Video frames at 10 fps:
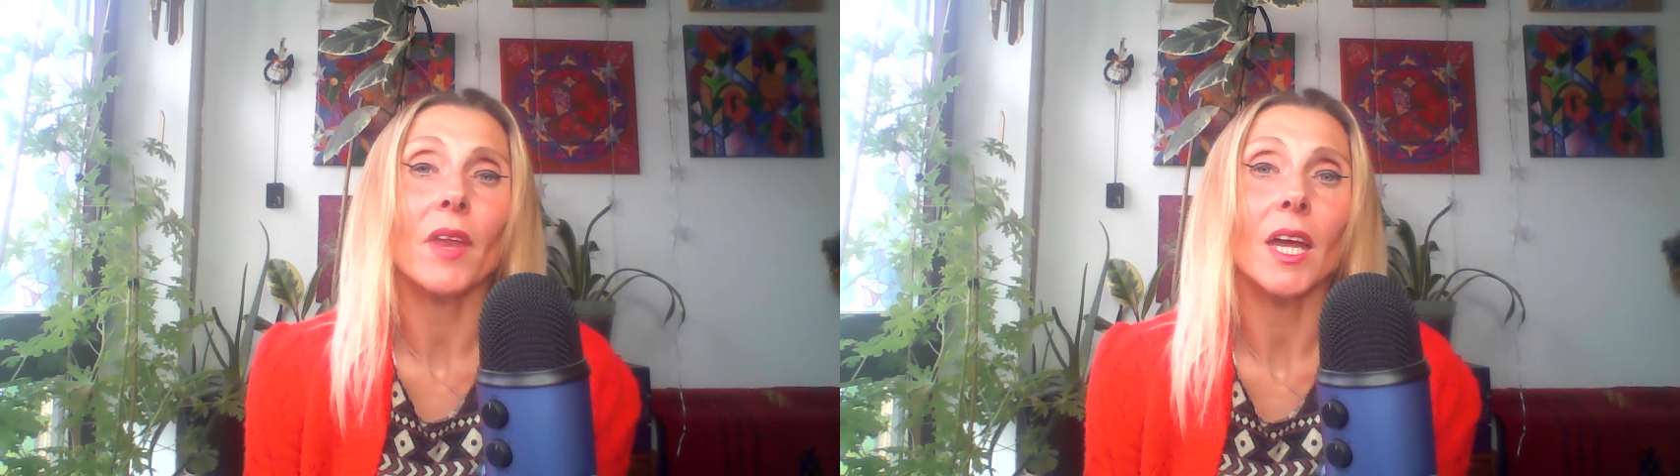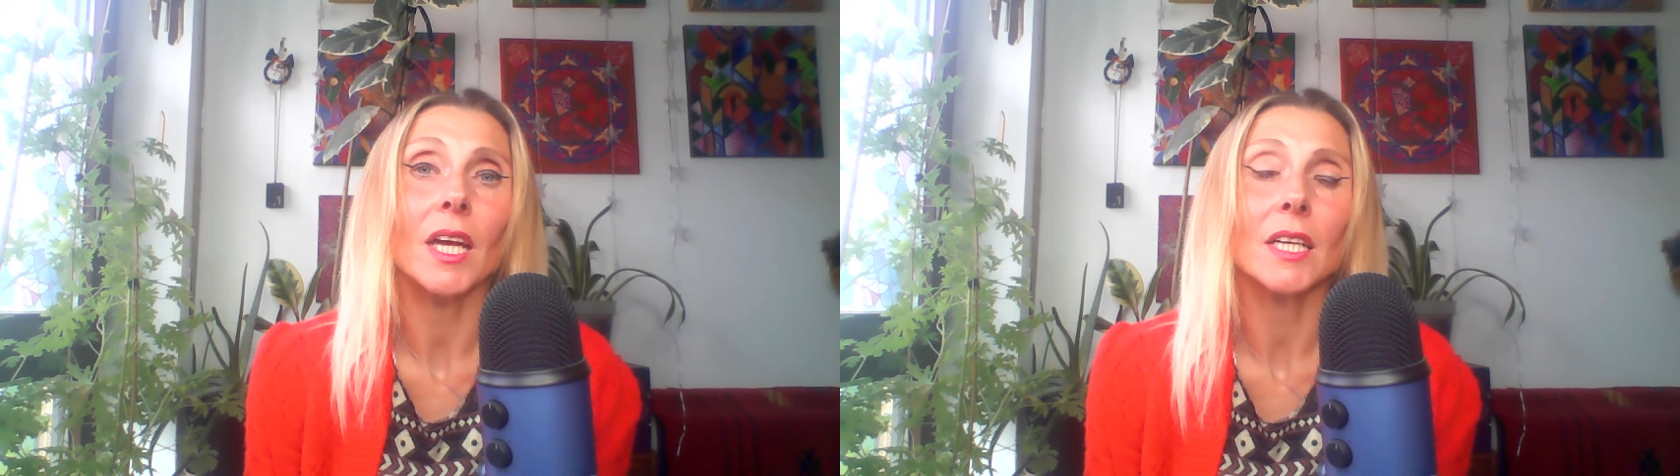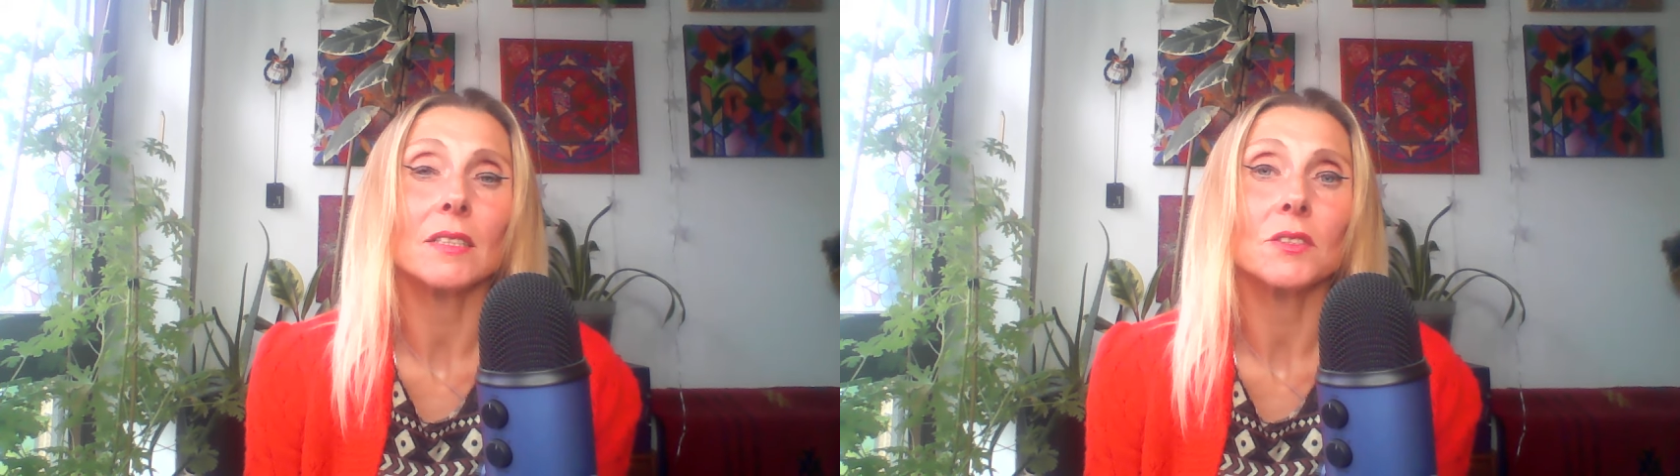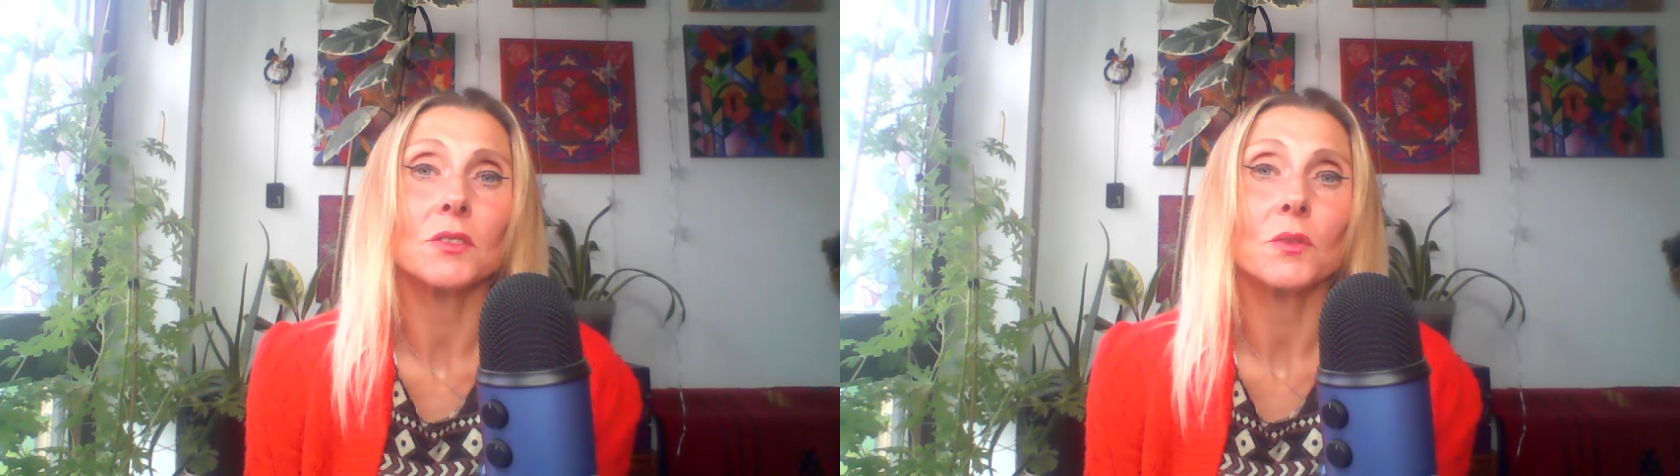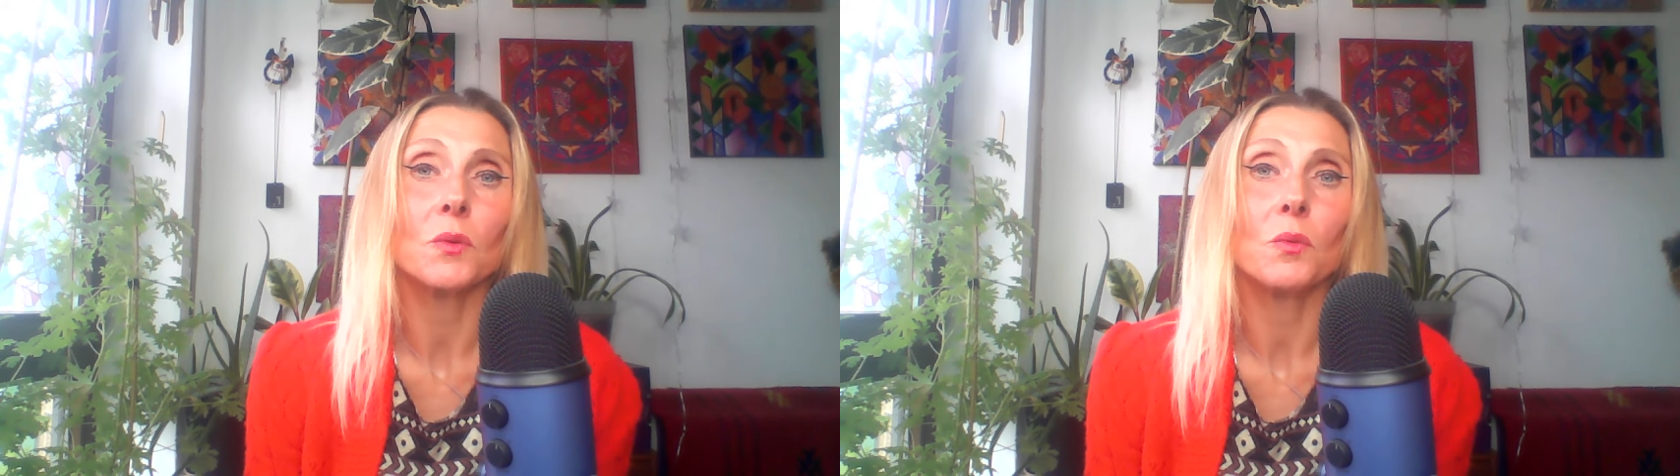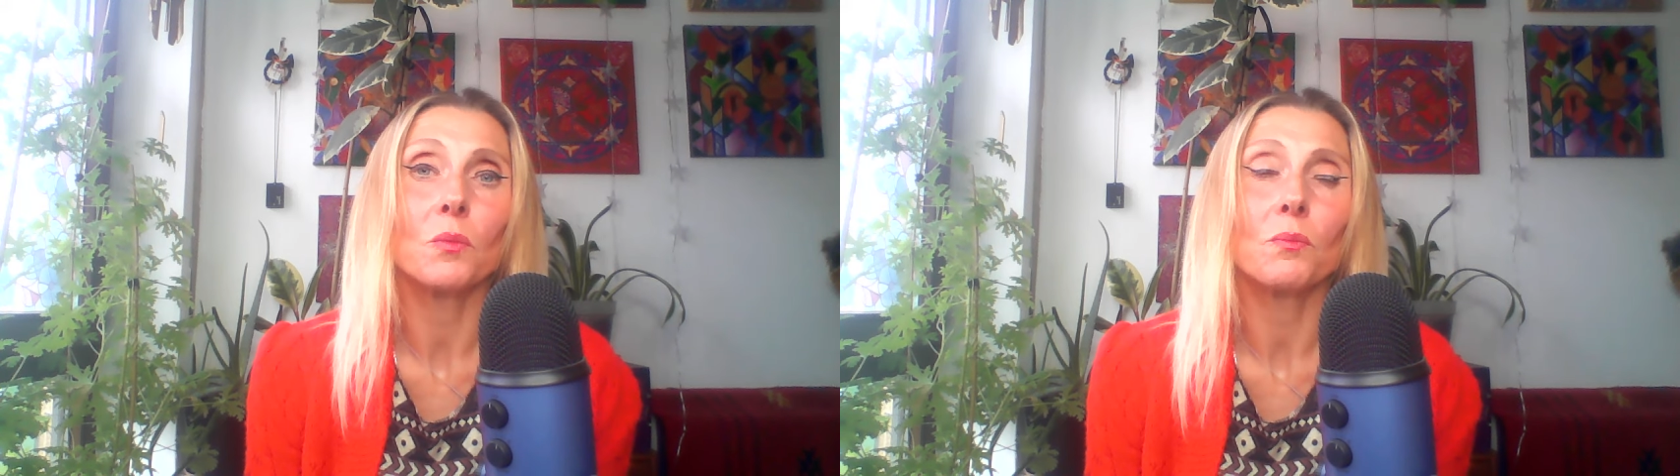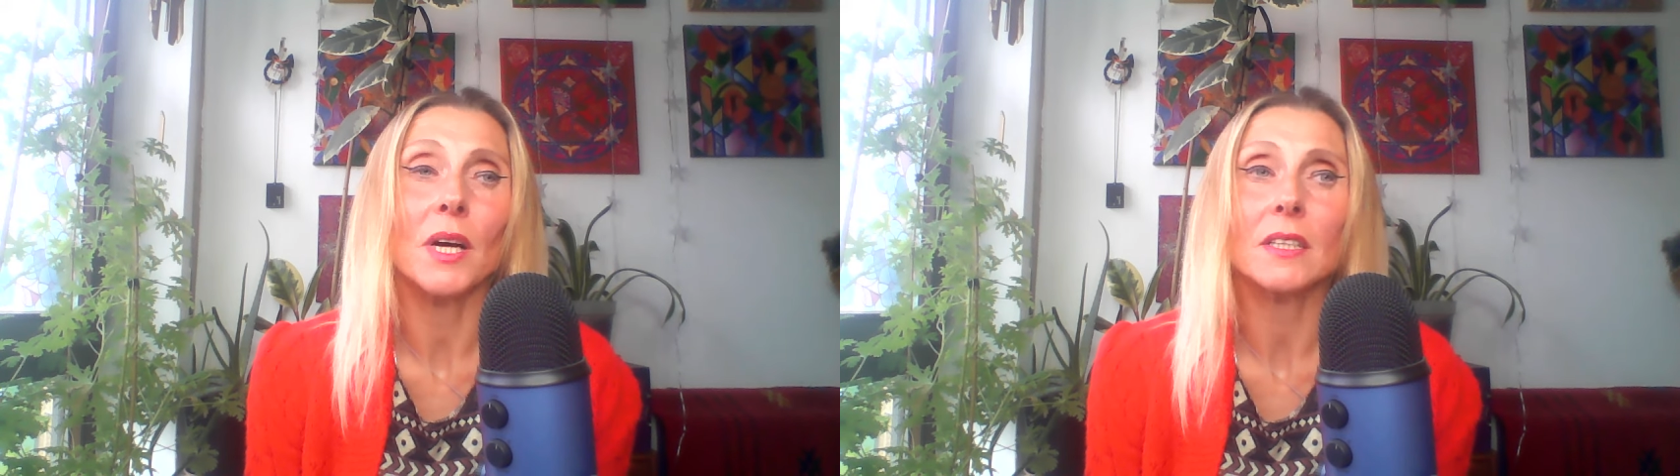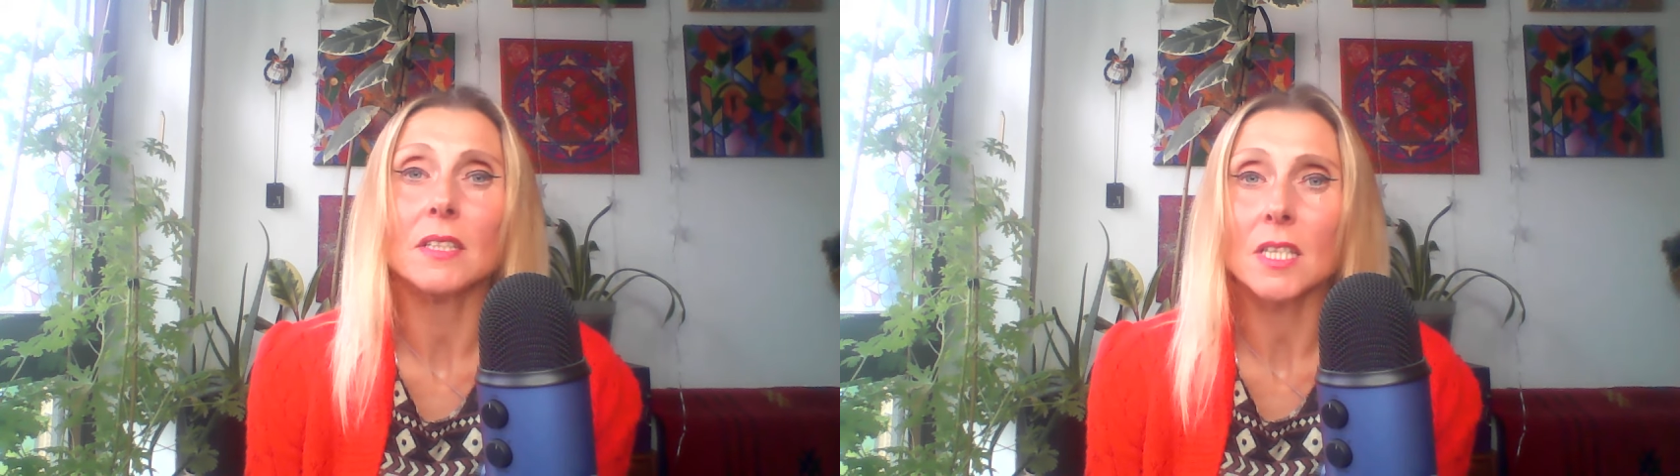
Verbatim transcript: and by the